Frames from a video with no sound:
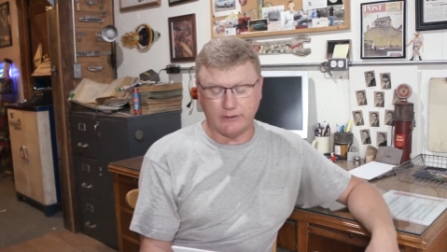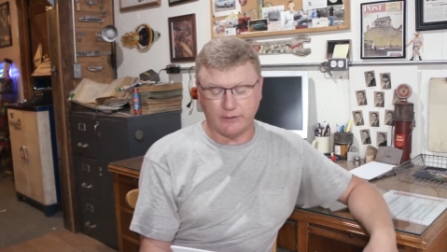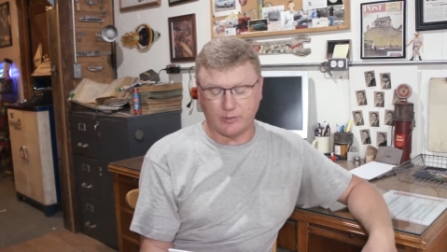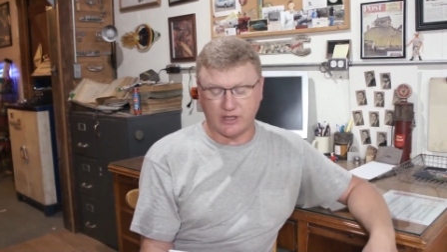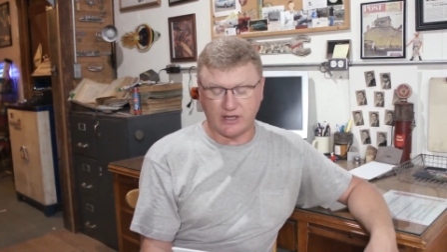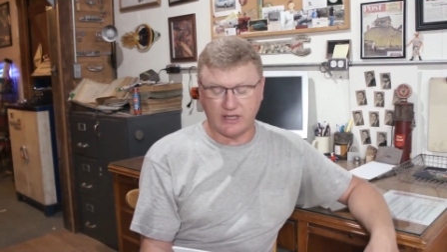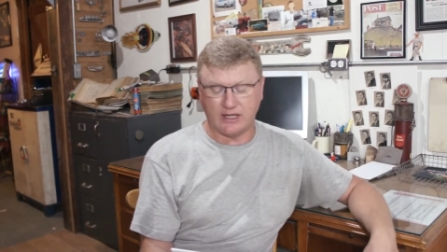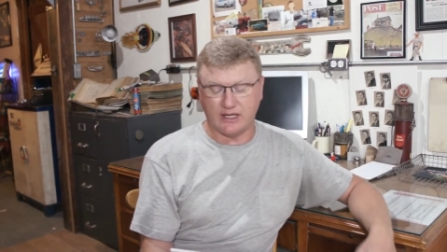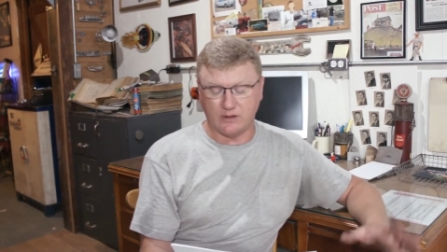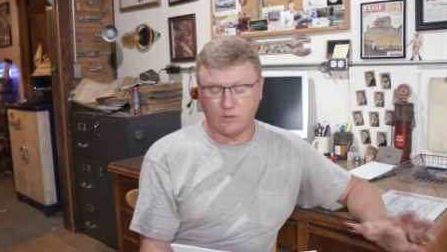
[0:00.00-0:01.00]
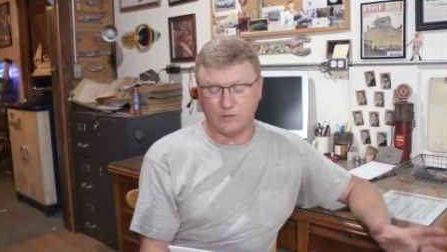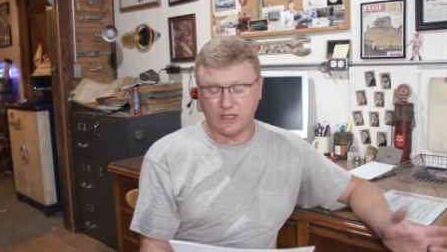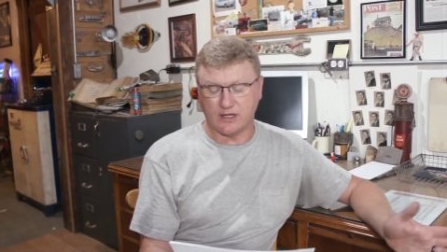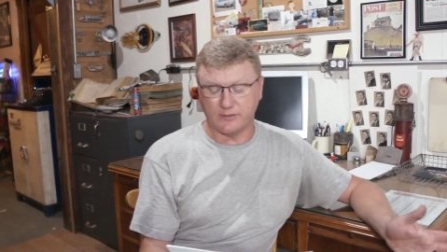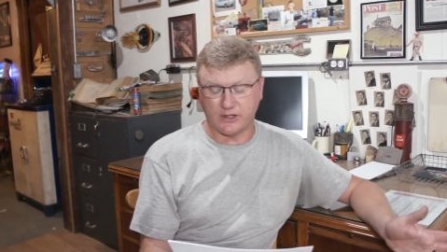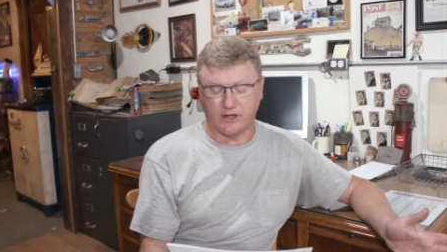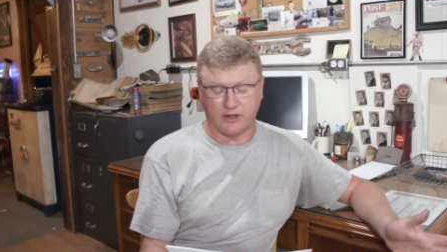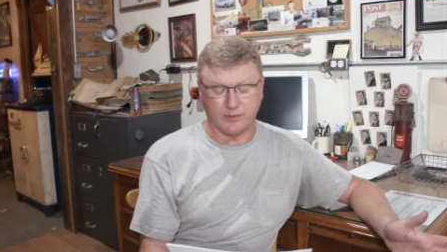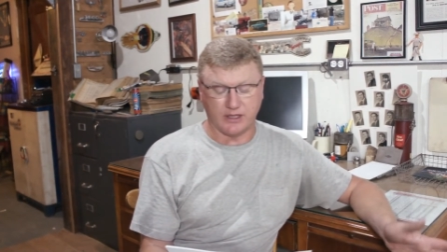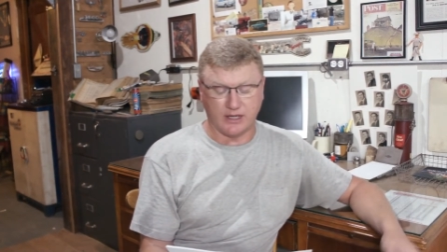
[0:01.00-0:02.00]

replied, "and it will become calm.